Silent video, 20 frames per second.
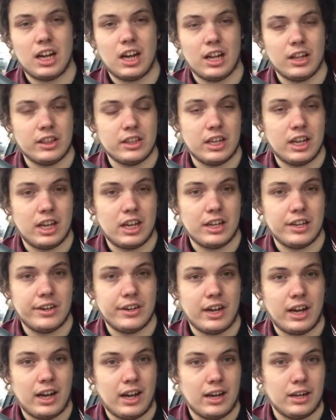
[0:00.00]
and then
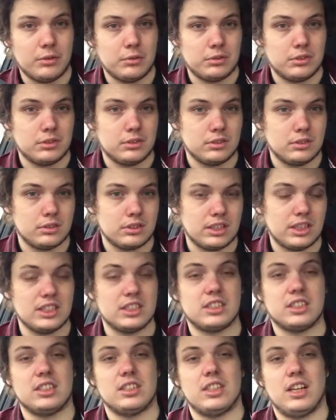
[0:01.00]
I will
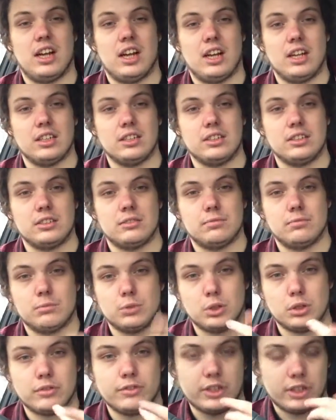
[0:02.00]
taste it and
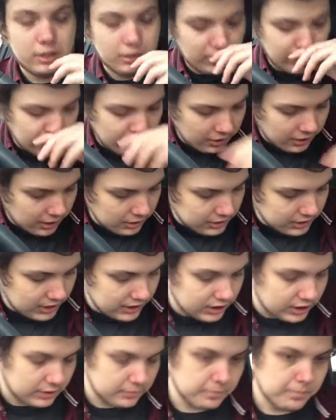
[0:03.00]
record a video, let you know how it
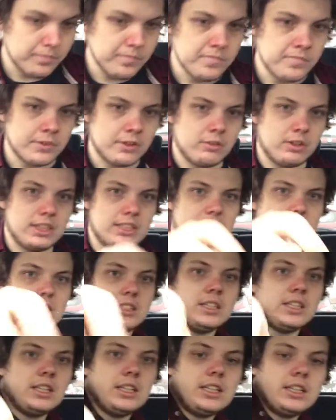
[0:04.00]
tastes. Right,
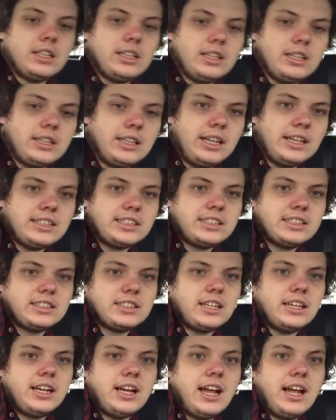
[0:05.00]
last